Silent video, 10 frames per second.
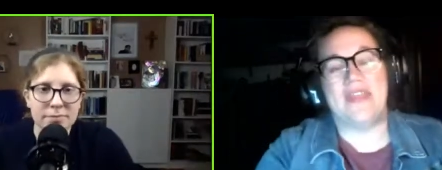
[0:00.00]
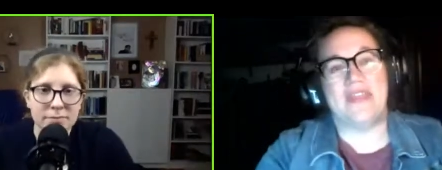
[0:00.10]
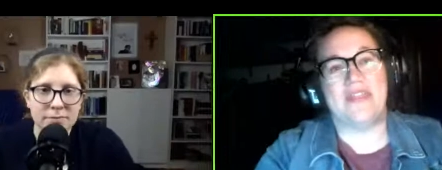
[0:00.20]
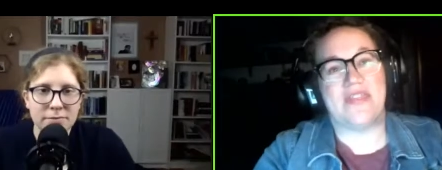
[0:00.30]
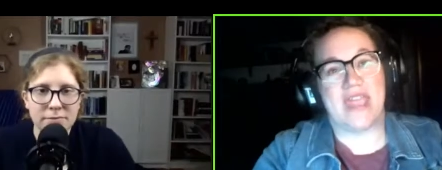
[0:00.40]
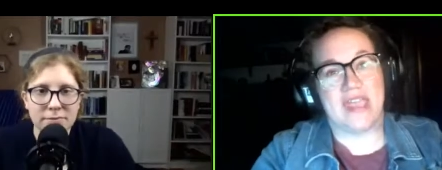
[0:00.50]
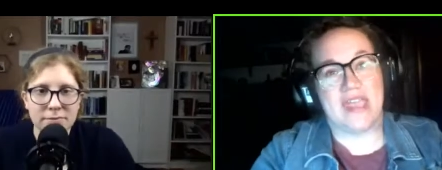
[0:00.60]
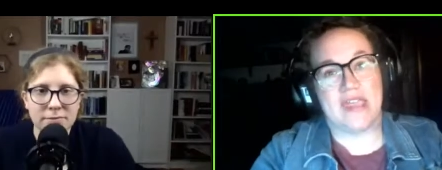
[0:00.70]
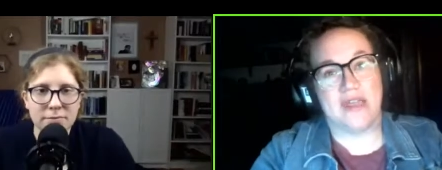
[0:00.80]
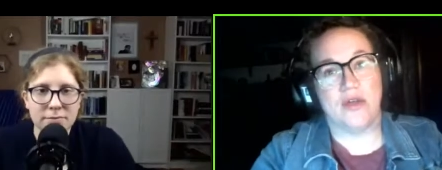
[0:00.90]
Speaker 1: then
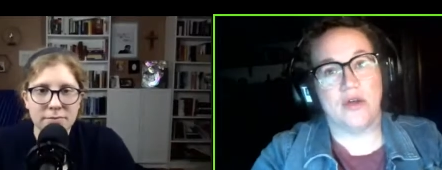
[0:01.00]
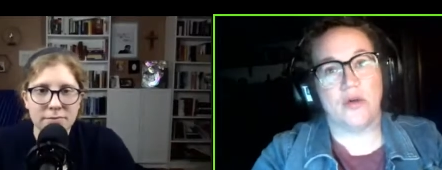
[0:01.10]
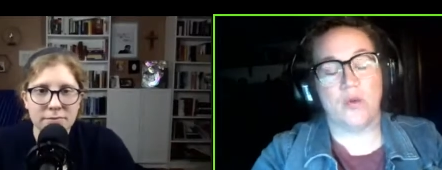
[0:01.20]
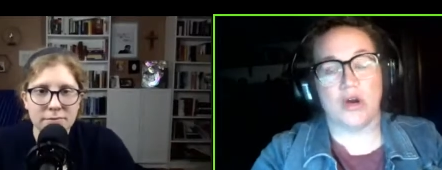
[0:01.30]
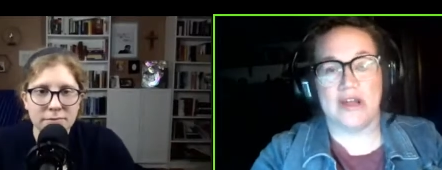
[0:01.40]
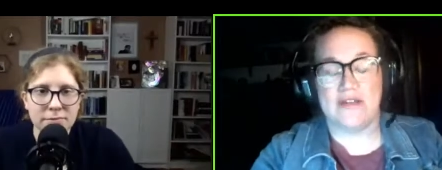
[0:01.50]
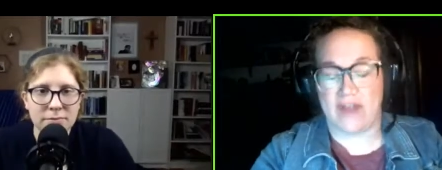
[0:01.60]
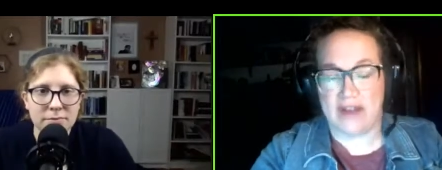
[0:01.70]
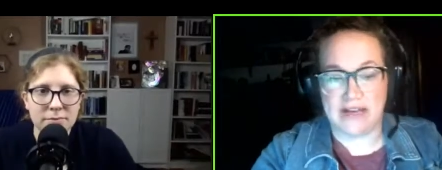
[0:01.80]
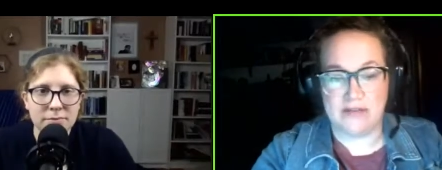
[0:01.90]
they were
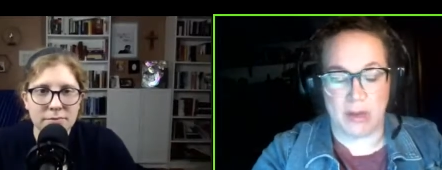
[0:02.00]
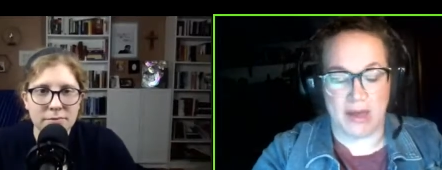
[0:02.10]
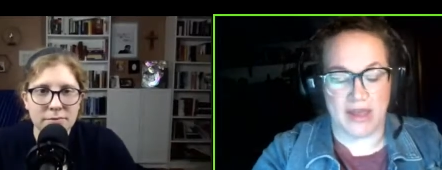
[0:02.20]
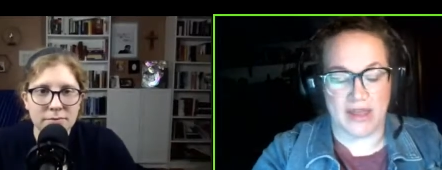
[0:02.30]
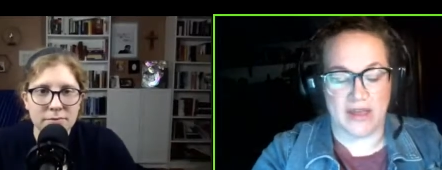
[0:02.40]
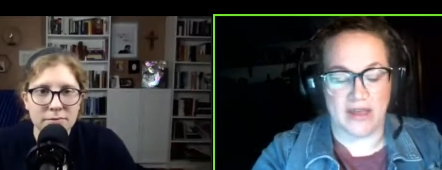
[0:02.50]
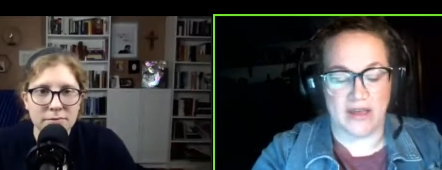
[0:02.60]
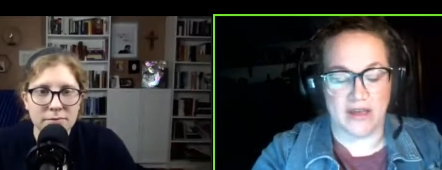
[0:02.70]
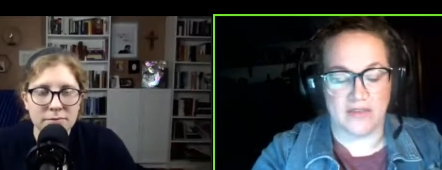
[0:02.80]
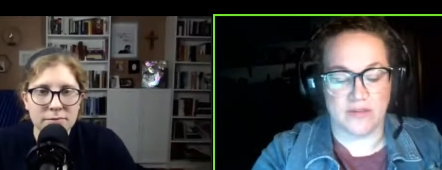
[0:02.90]
invited by
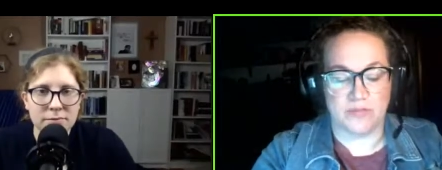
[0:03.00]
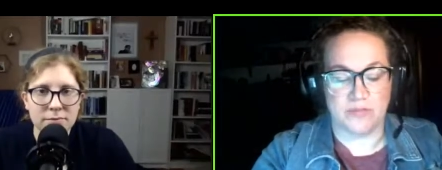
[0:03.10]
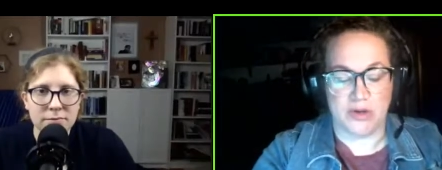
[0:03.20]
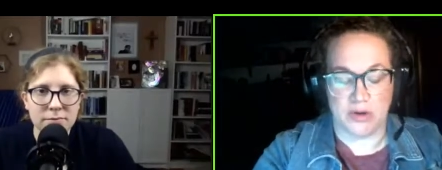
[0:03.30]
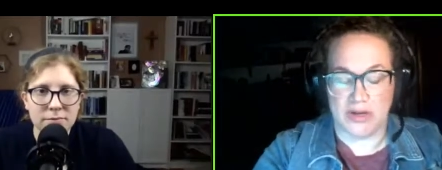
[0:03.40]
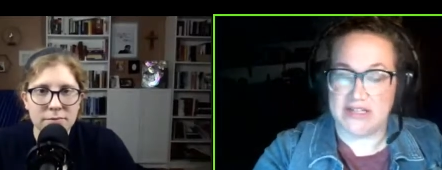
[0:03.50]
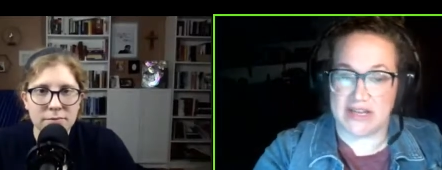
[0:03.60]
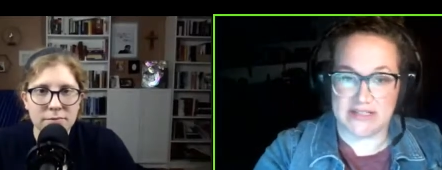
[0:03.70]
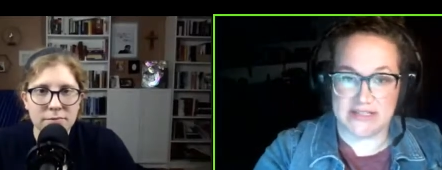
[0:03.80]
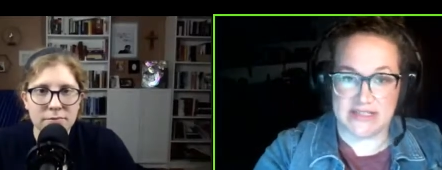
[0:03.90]
uh, the Peoria
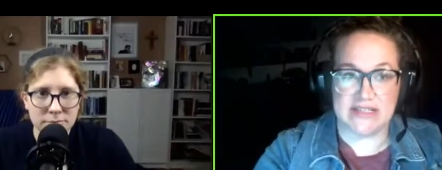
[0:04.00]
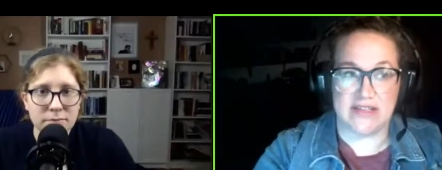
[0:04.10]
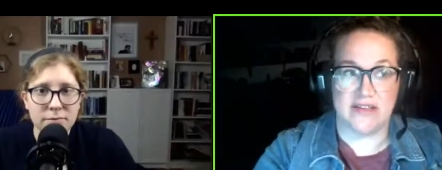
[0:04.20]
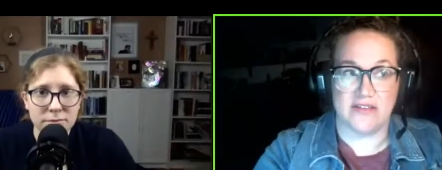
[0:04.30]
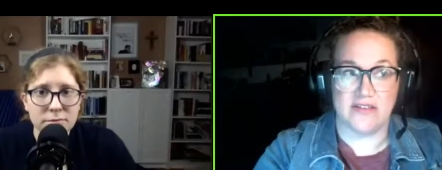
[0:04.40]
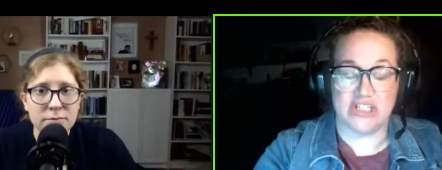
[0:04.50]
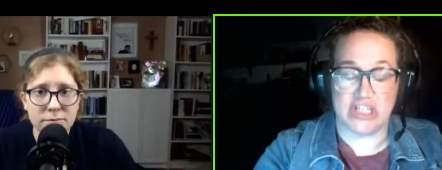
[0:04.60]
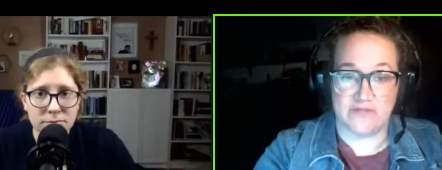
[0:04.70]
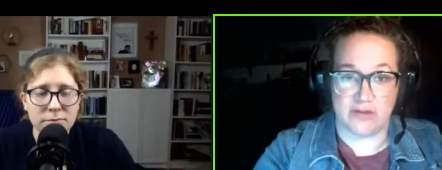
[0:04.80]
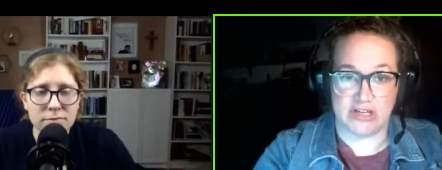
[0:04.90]
Diocese and the
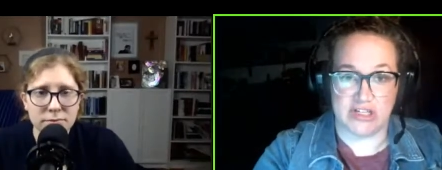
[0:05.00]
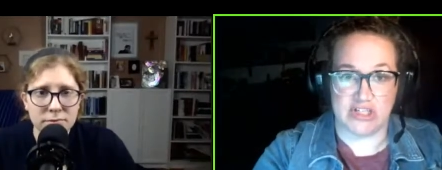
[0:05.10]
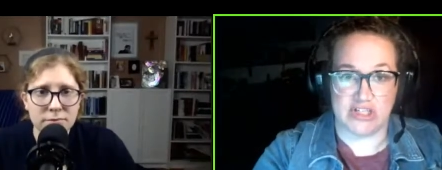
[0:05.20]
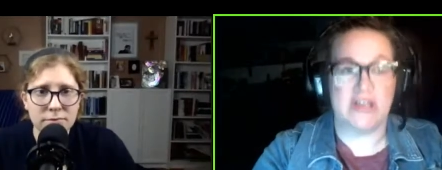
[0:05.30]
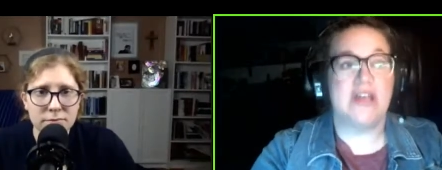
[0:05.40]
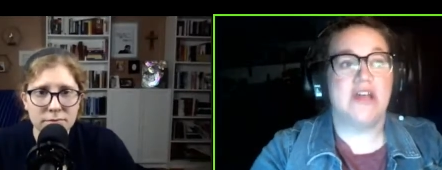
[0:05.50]
Sheen Foundation